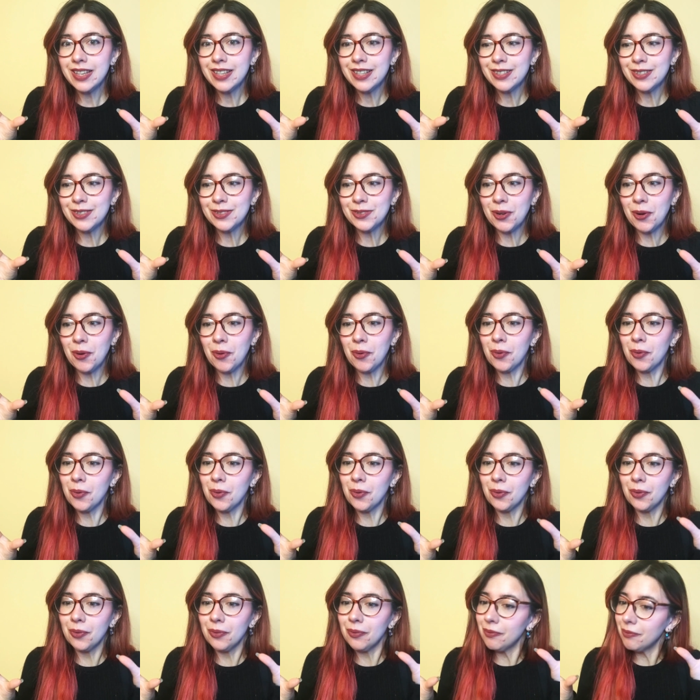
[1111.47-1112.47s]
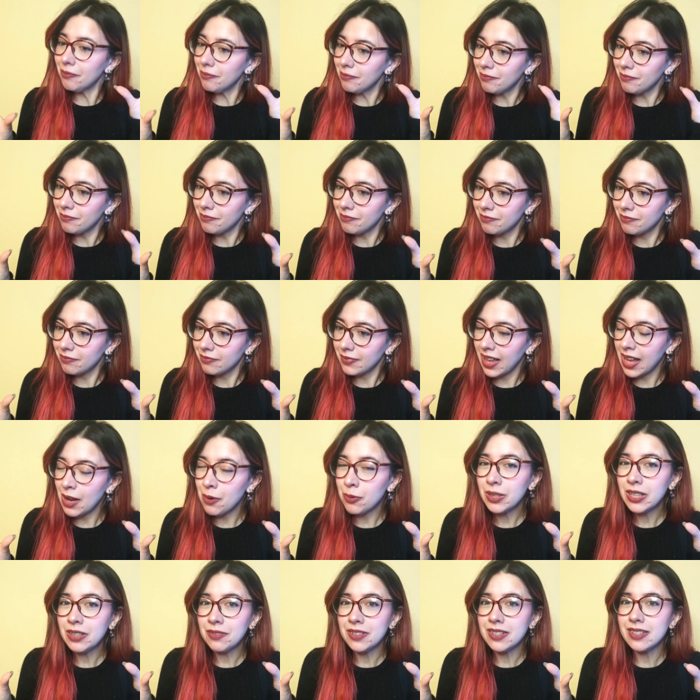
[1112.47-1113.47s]
So I
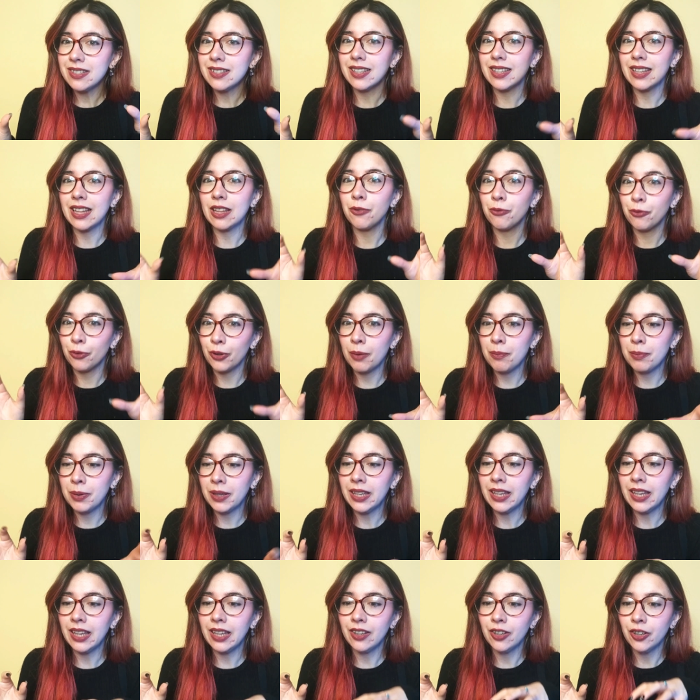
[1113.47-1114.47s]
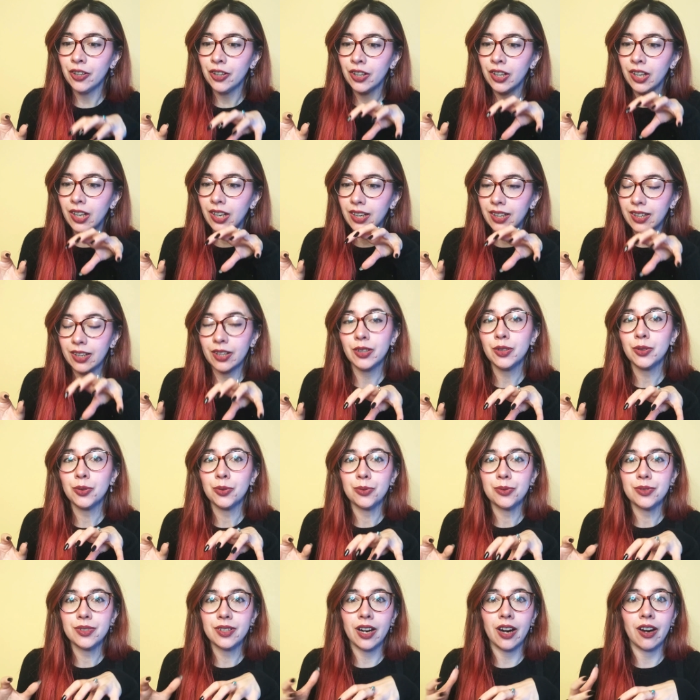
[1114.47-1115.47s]
would even say that for a beginner,
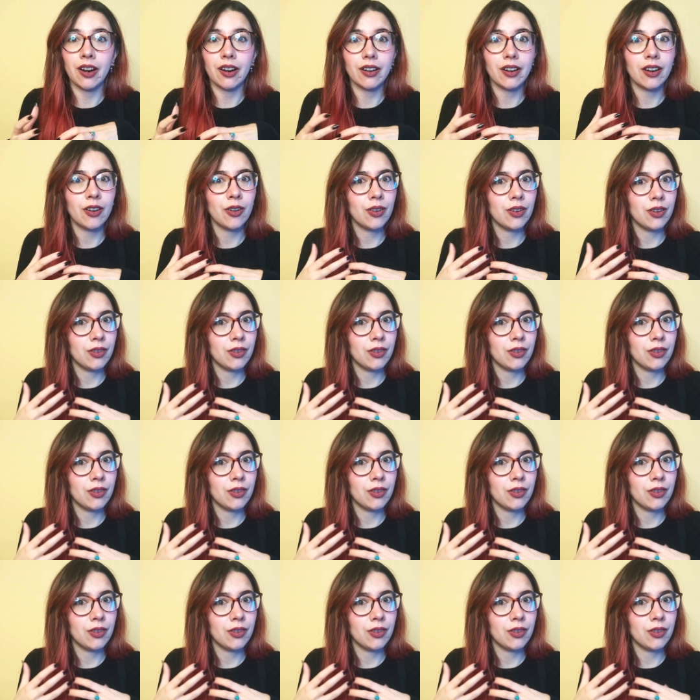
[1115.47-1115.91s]
cartoons are